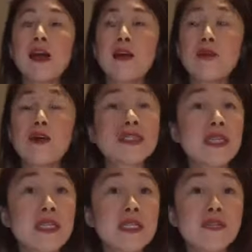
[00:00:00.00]

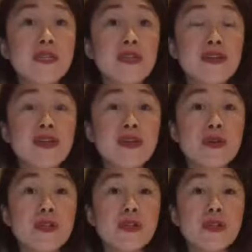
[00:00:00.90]
Alternatively, you can
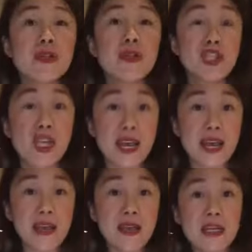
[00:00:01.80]
also use a
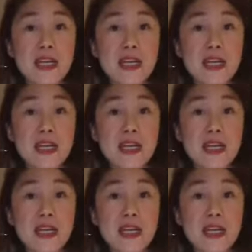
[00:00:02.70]
chair.